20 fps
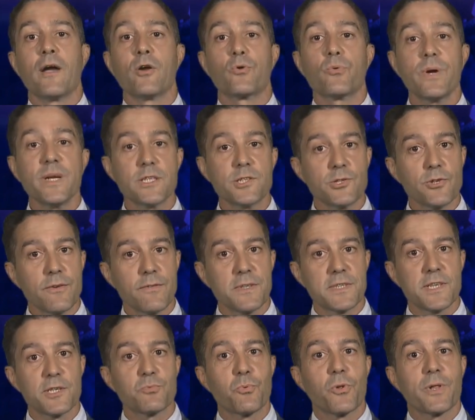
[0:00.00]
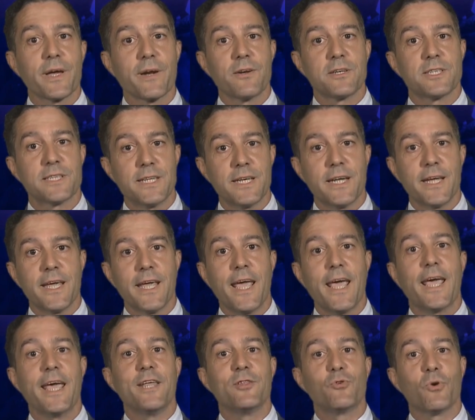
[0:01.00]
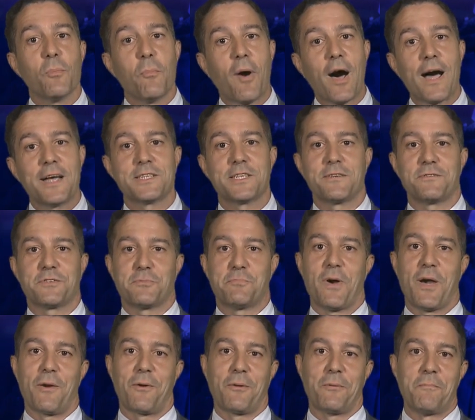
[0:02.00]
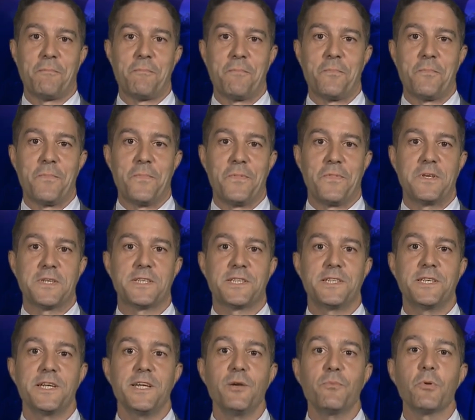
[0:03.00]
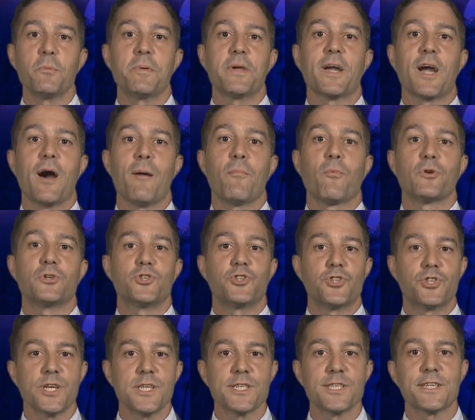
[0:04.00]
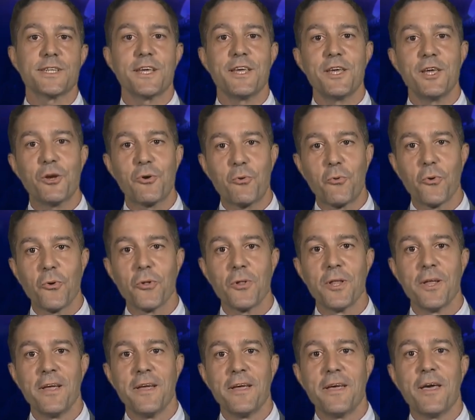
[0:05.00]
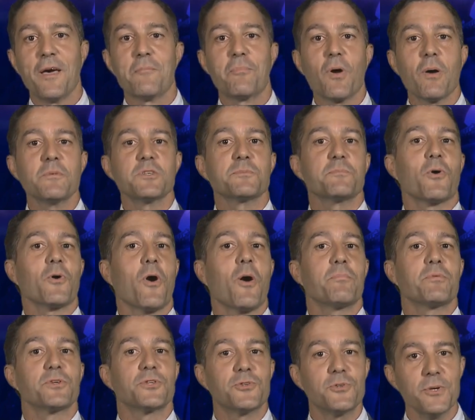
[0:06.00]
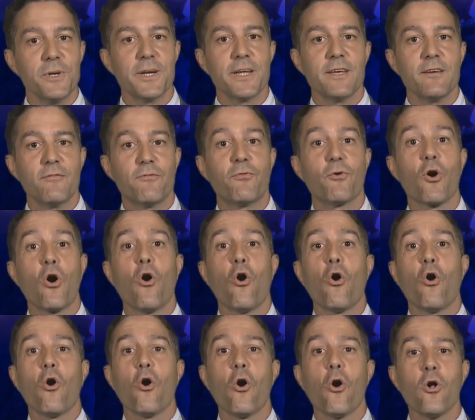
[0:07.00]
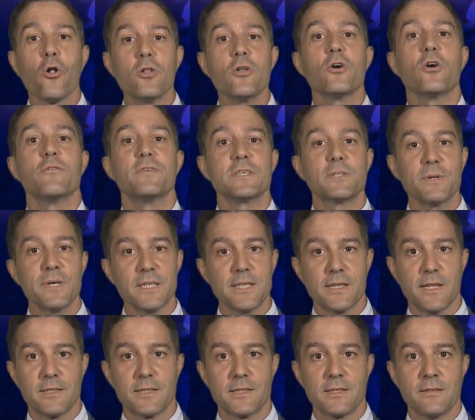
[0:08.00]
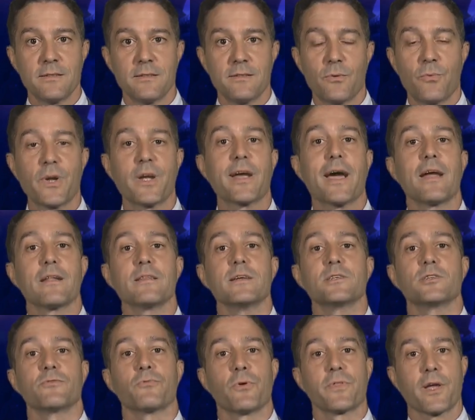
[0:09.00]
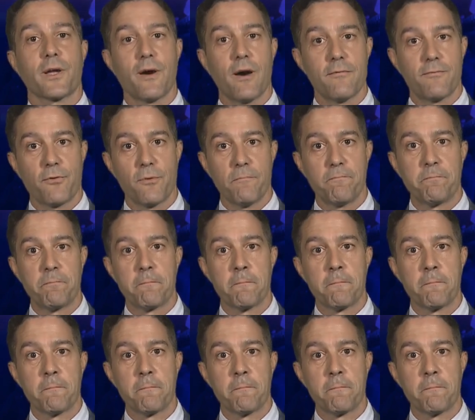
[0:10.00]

Great services will get our city into a positive spiral. The city will become more just, equal, and promise more opportunity for all of its residents, regardless of where they come from.